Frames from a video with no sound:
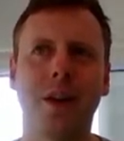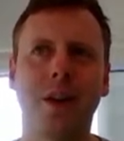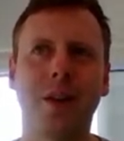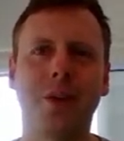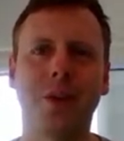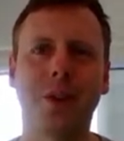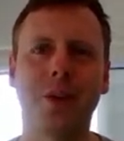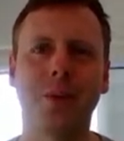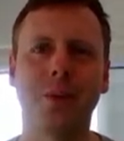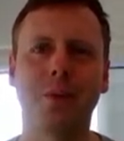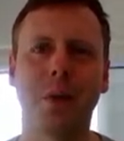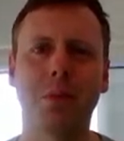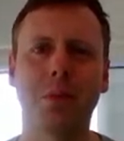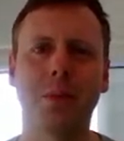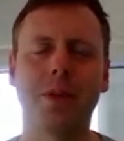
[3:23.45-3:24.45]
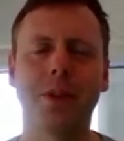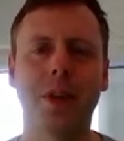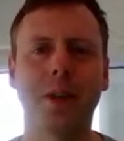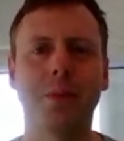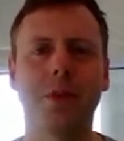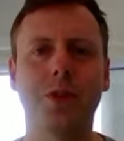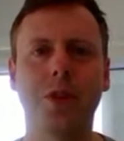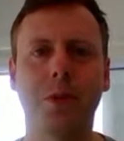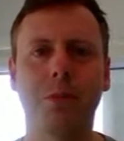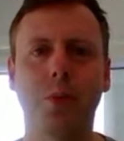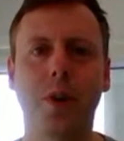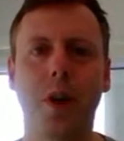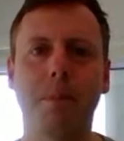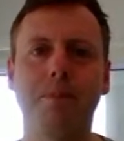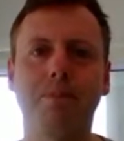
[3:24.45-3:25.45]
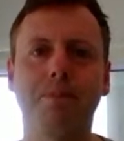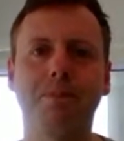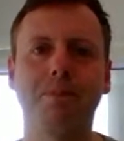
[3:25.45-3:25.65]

I think it would probably sound a bit jumbled up.